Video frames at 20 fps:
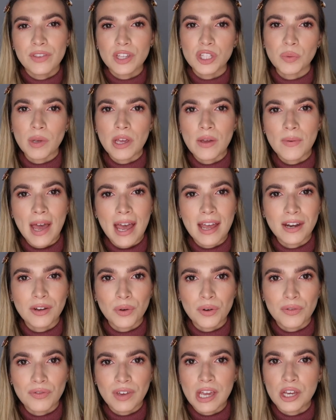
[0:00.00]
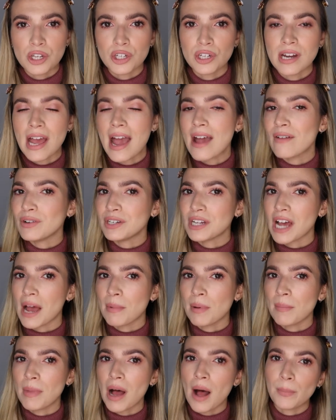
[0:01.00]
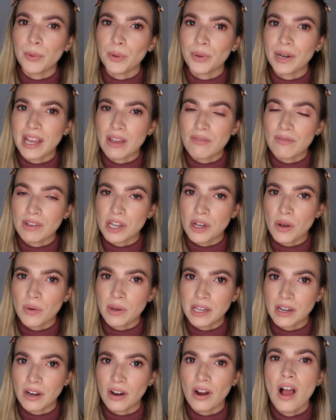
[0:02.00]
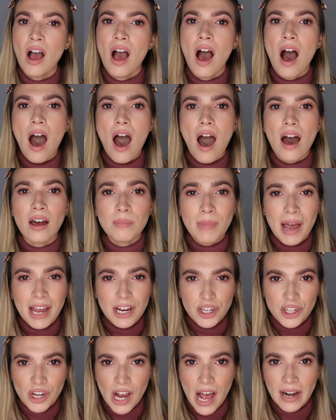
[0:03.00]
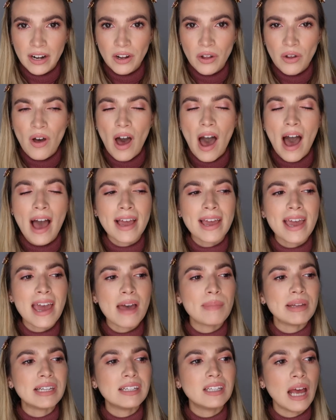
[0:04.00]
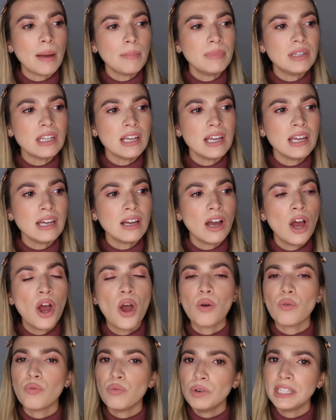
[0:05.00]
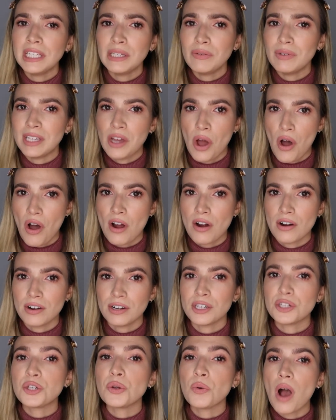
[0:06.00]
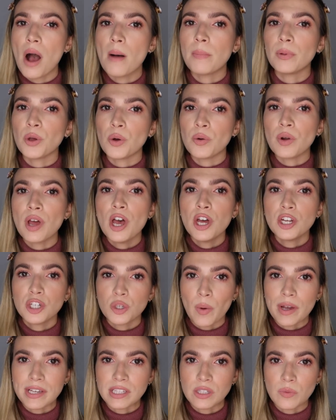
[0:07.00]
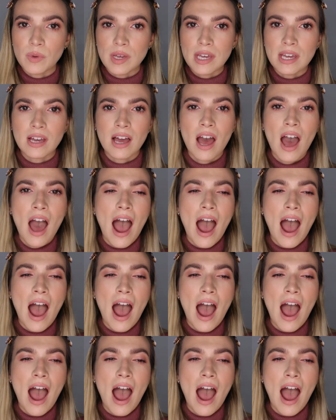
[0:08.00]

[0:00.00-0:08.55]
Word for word: This way you get a notification every time I'm uploading a video here on my channel. I am attempting really, really hard to upload twice a week.